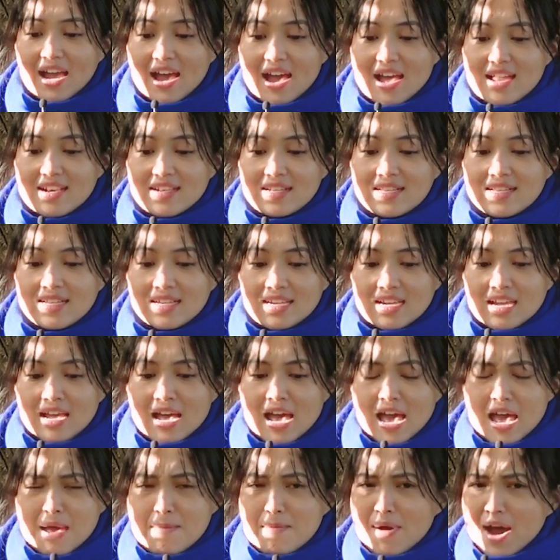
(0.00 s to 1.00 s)
and
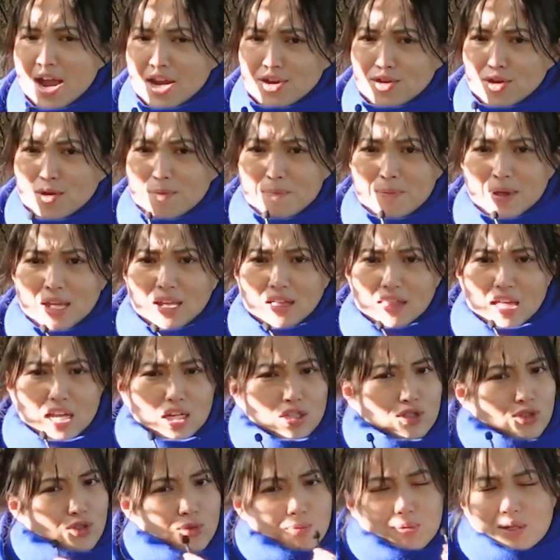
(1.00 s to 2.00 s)
it might not be
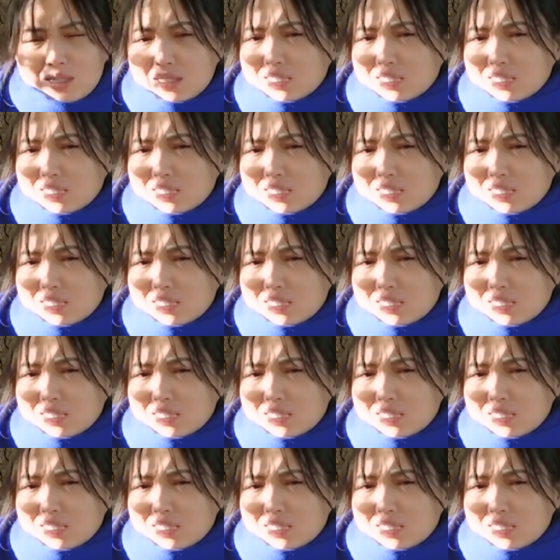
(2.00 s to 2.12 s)
like super